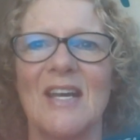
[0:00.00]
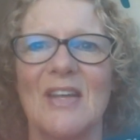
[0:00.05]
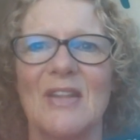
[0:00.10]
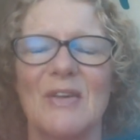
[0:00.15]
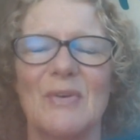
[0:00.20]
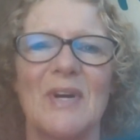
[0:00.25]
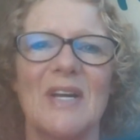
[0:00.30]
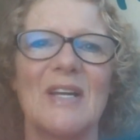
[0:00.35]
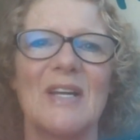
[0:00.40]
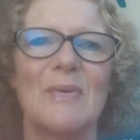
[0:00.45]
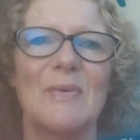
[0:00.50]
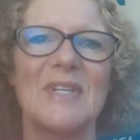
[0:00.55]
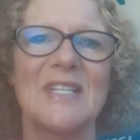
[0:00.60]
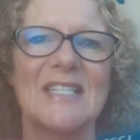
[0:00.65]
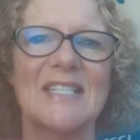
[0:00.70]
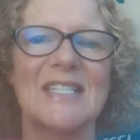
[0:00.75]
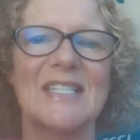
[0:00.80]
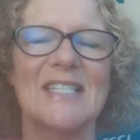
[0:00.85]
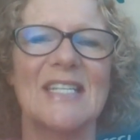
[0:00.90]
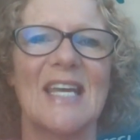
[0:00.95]
the way we
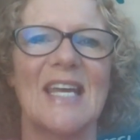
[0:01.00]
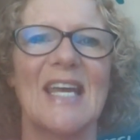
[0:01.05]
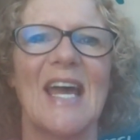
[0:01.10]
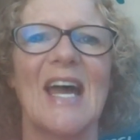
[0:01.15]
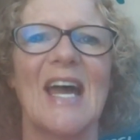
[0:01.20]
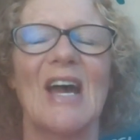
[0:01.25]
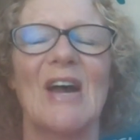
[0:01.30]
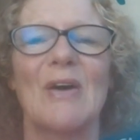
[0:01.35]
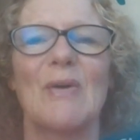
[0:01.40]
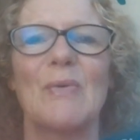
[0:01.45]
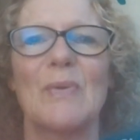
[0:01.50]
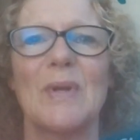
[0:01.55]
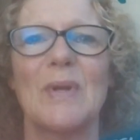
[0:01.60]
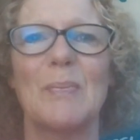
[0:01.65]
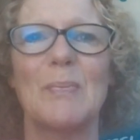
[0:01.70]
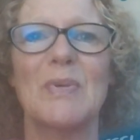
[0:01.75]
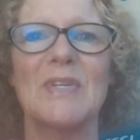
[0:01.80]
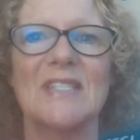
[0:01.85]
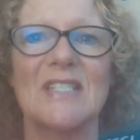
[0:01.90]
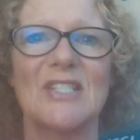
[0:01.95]
sit, how we
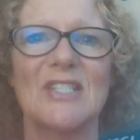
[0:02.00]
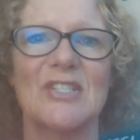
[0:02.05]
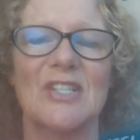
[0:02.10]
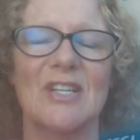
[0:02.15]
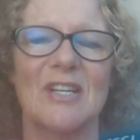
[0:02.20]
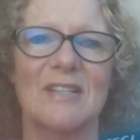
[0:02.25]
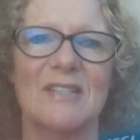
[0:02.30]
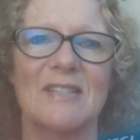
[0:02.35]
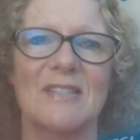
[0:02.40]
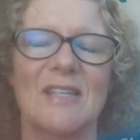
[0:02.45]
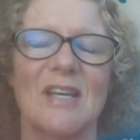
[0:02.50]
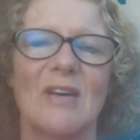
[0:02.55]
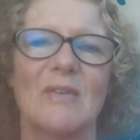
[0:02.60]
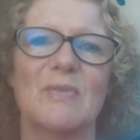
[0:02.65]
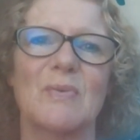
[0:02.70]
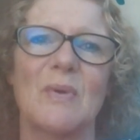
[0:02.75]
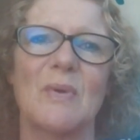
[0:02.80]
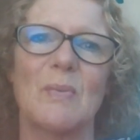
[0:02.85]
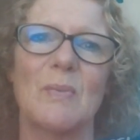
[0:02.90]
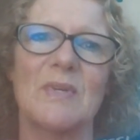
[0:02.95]
position
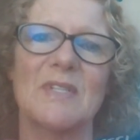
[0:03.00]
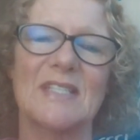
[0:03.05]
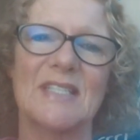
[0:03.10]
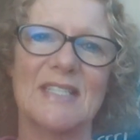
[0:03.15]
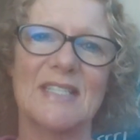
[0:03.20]
ourselves when we're